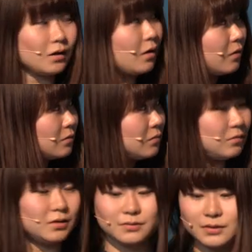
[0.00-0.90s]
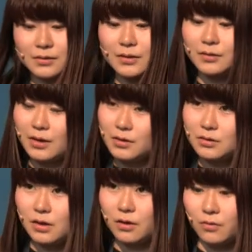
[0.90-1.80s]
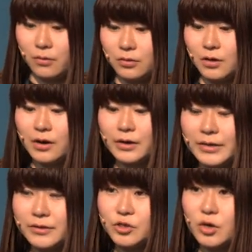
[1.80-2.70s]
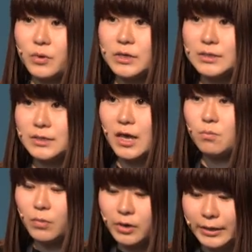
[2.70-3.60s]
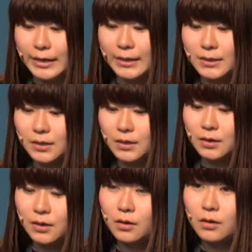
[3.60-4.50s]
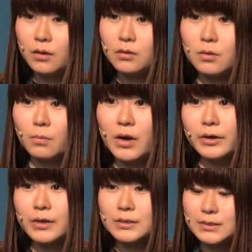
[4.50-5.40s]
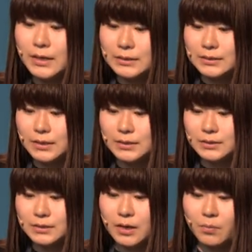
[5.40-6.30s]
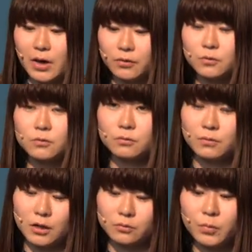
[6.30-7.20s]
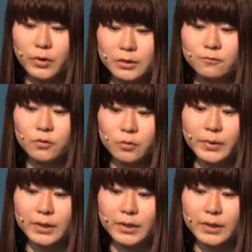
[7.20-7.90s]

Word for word: And this is the data on the current Japanese game market. The market size is about 12.4